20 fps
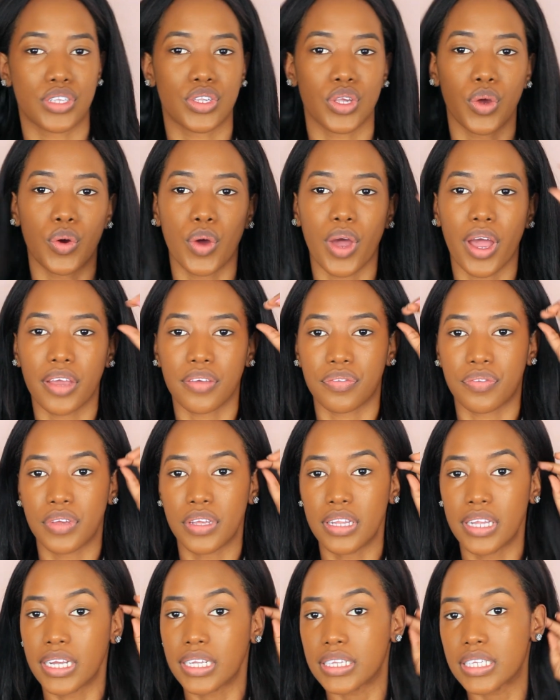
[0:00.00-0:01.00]
so I
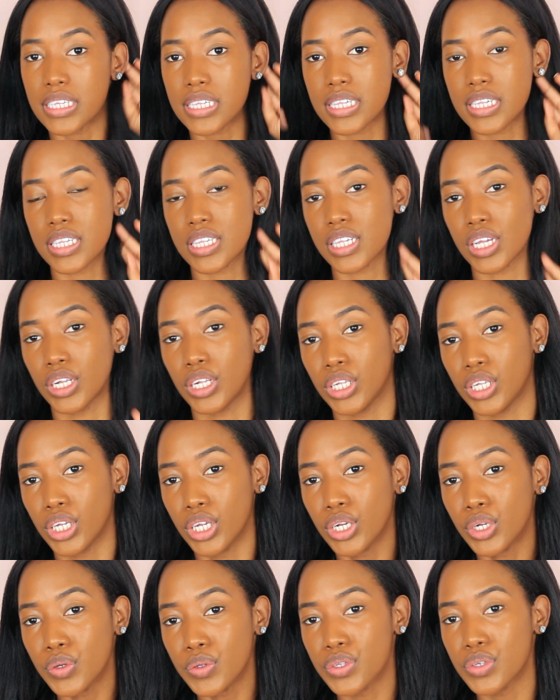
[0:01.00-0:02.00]
feel like this is a
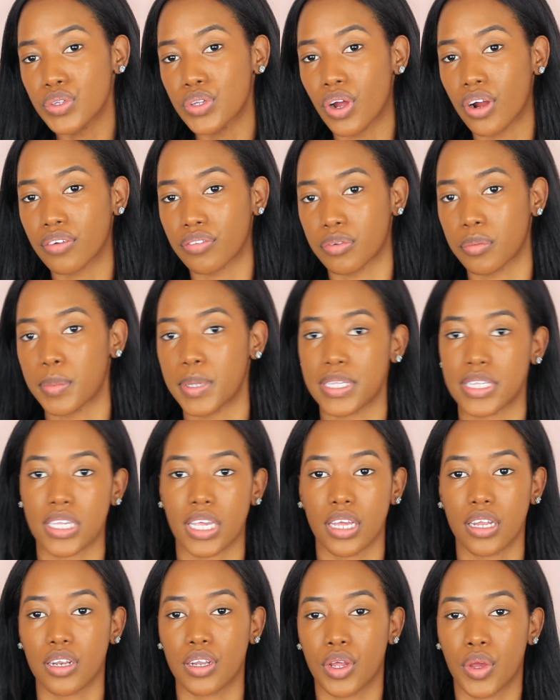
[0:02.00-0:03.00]
little too dark for my
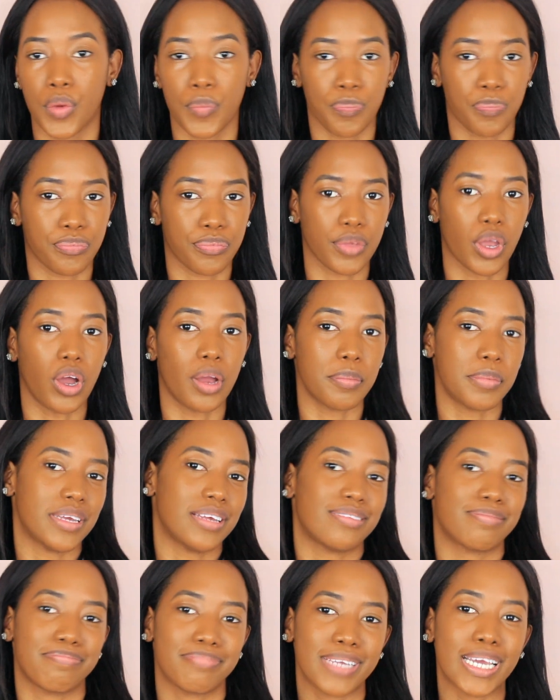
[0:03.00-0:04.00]
skin. I
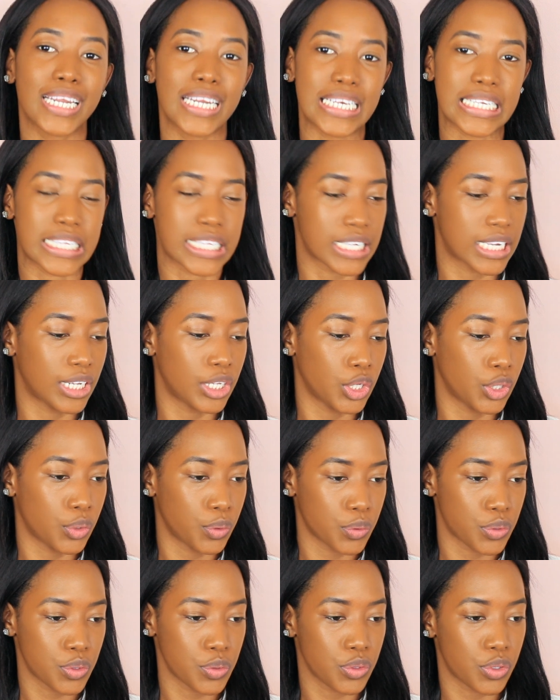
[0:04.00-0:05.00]
mean, it is a
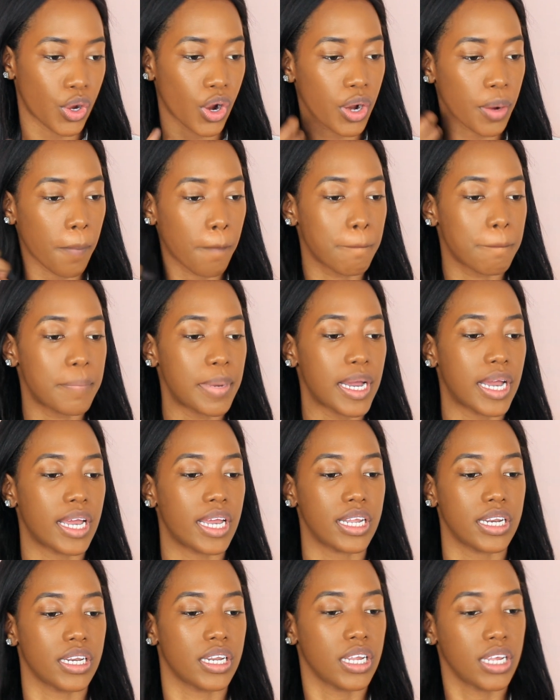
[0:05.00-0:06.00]
little too dark,
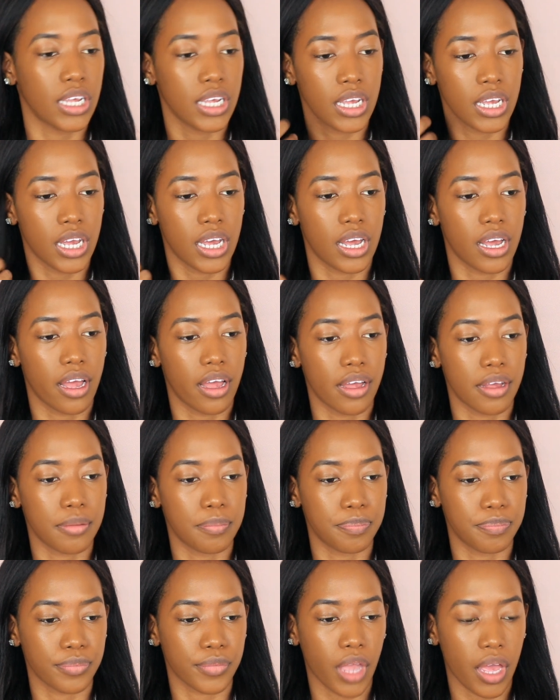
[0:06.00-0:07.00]
but
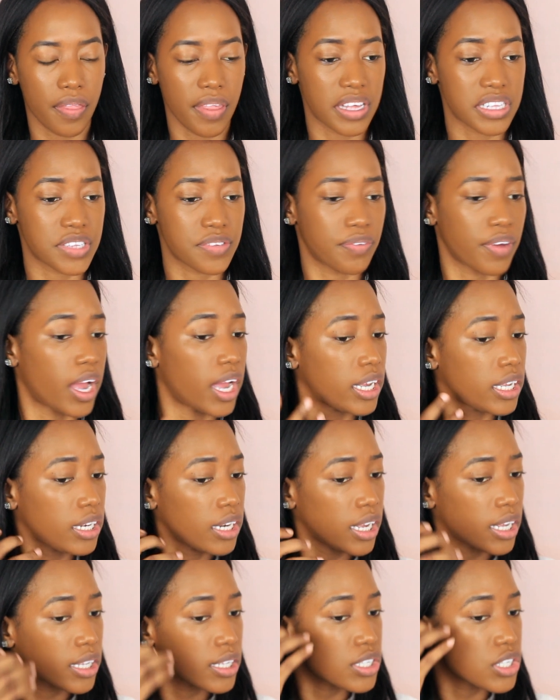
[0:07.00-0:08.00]
that's fine.
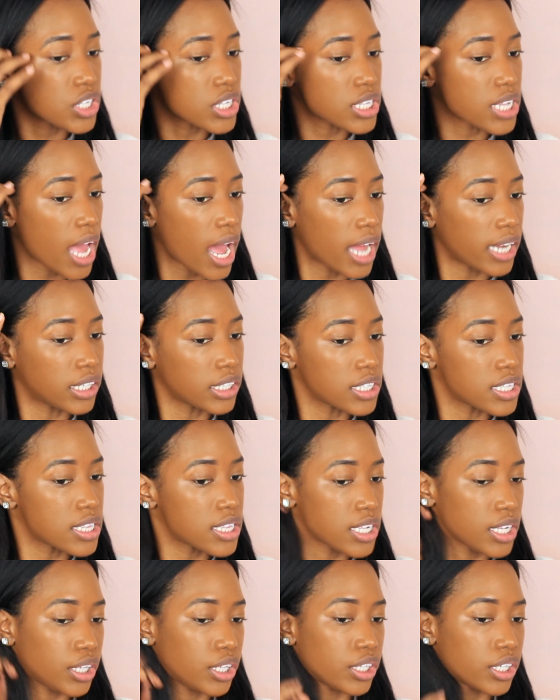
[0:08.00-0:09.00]
I can just add
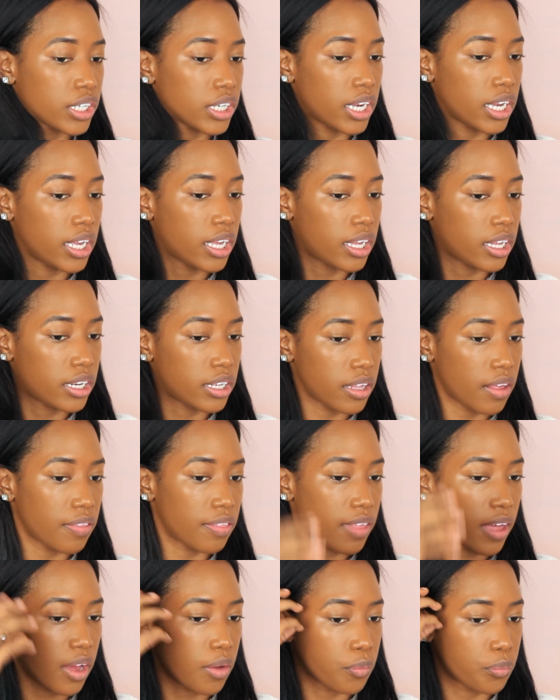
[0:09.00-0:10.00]
concealer
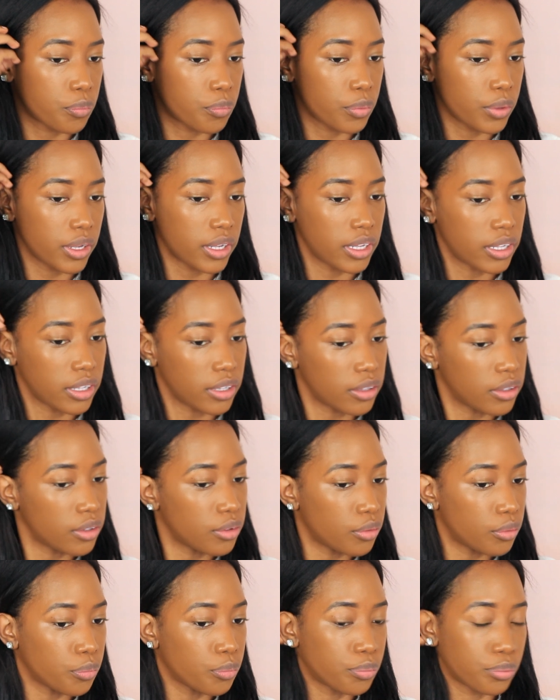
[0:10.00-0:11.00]
and that
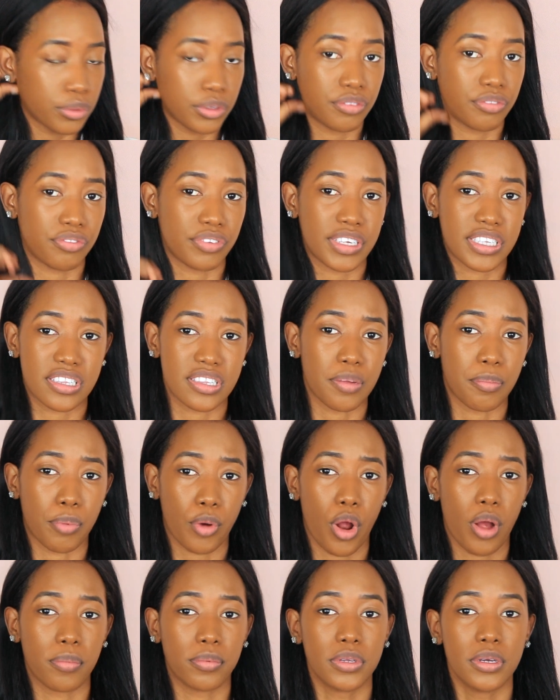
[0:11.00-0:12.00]
would fix the
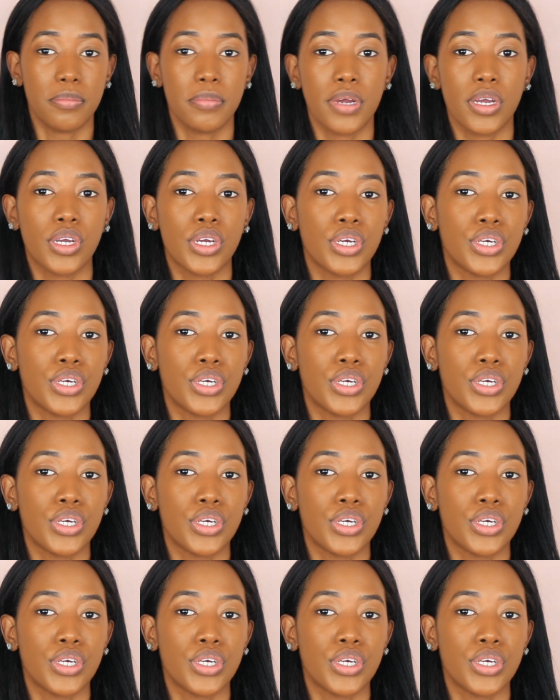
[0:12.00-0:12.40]
problem.